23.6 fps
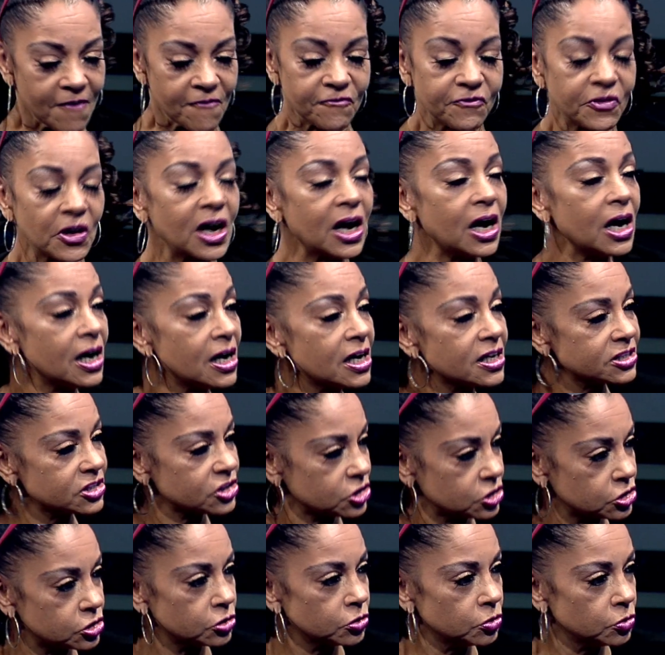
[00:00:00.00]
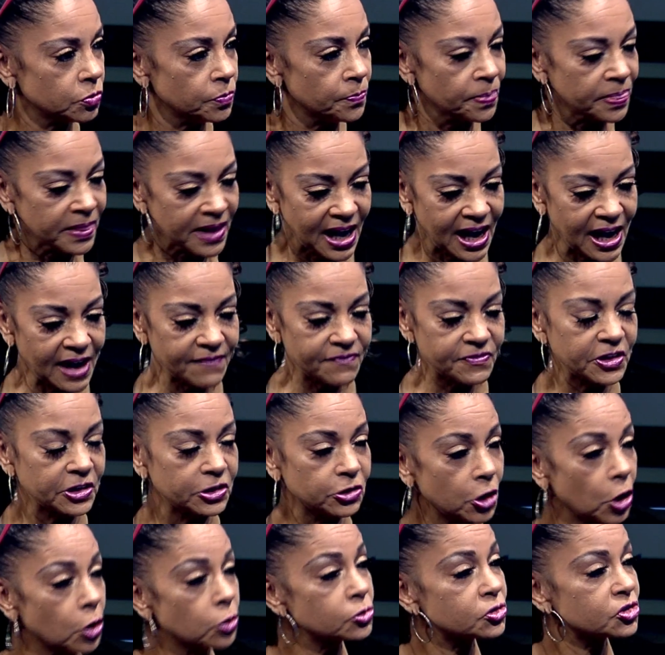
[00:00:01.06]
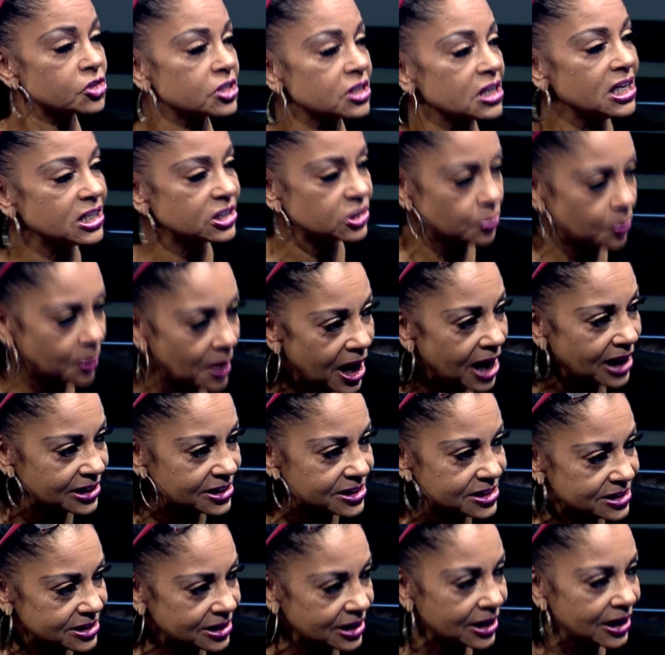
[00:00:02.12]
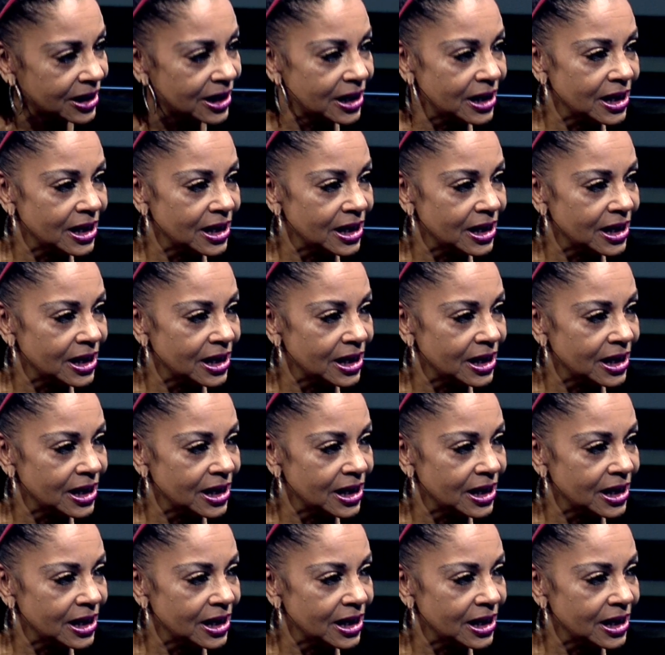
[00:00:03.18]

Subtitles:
for us to have the no snitch policy.